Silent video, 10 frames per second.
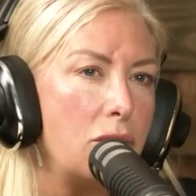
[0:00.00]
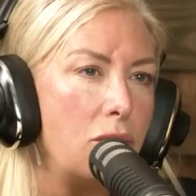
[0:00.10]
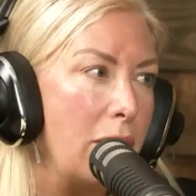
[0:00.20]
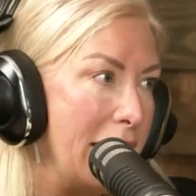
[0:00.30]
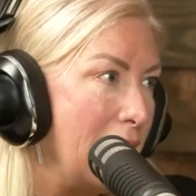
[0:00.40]

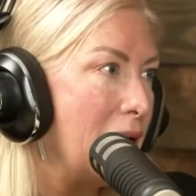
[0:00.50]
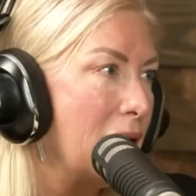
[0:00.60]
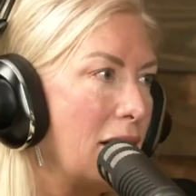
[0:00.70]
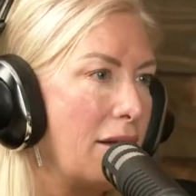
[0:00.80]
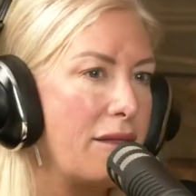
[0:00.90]
week
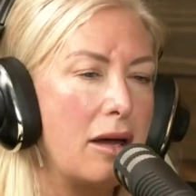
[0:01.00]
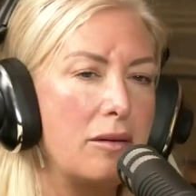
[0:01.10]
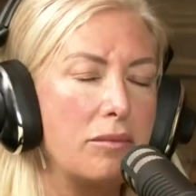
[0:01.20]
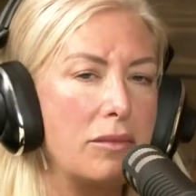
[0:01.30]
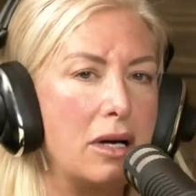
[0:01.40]

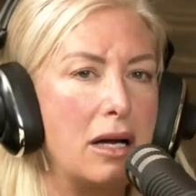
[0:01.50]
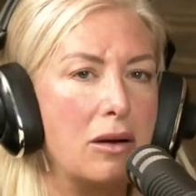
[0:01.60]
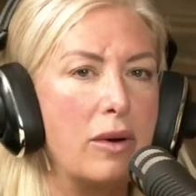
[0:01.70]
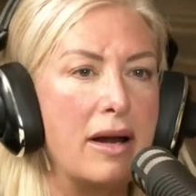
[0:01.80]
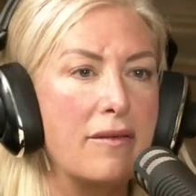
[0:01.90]
that
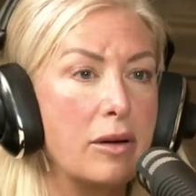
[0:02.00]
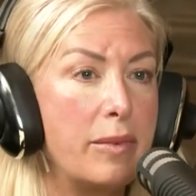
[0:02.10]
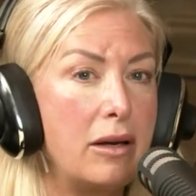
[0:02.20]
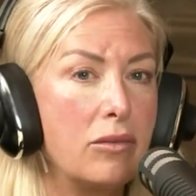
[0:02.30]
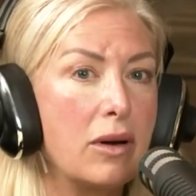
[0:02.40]
when
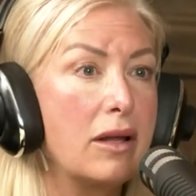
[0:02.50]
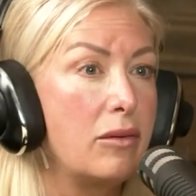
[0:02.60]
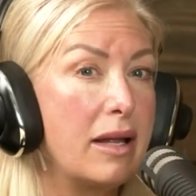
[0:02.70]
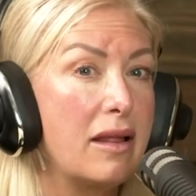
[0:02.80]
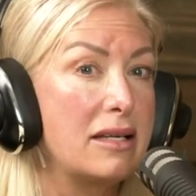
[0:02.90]
everybody really
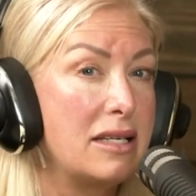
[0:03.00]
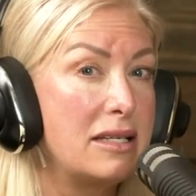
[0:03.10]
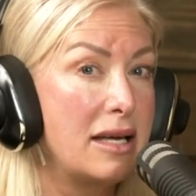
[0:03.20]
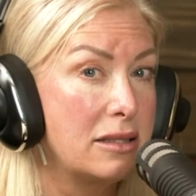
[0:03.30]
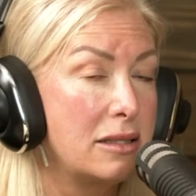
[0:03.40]
realized in
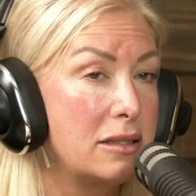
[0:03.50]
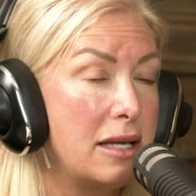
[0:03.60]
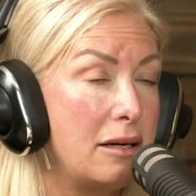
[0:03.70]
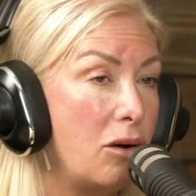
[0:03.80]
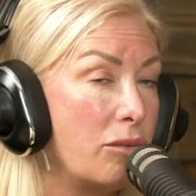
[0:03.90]
Texas
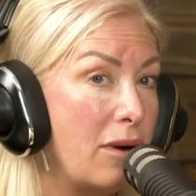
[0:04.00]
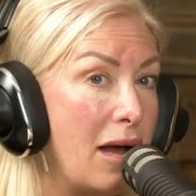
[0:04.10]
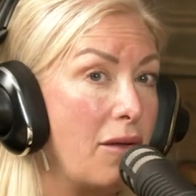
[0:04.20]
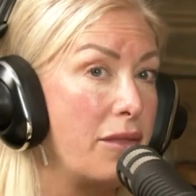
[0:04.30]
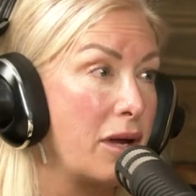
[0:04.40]
and
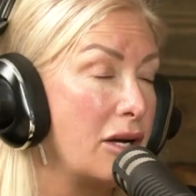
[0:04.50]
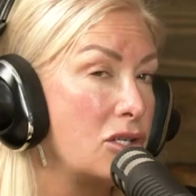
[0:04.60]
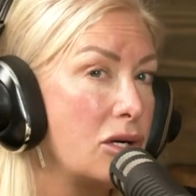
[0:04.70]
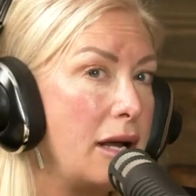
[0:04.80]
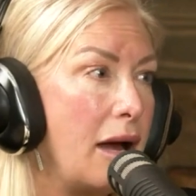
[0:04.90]
around the
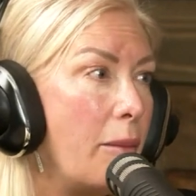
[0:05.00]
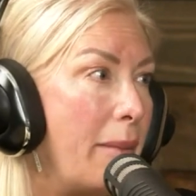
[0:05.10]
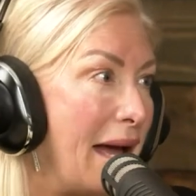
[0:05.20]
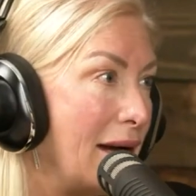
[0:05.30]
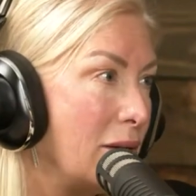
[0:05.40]
country how
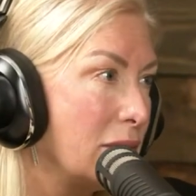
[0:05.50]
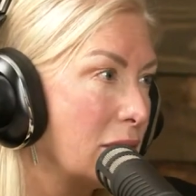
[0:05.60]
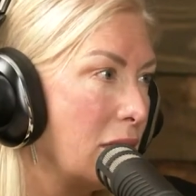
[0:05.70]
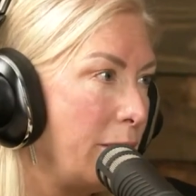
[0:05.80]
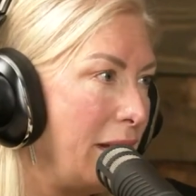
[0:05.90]
bad it was
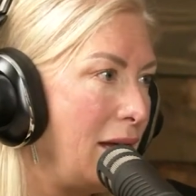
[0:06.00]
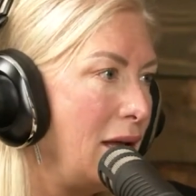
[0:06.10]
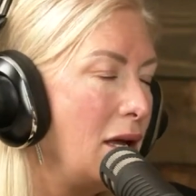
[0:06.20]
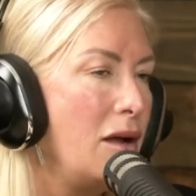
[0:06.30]
going to be,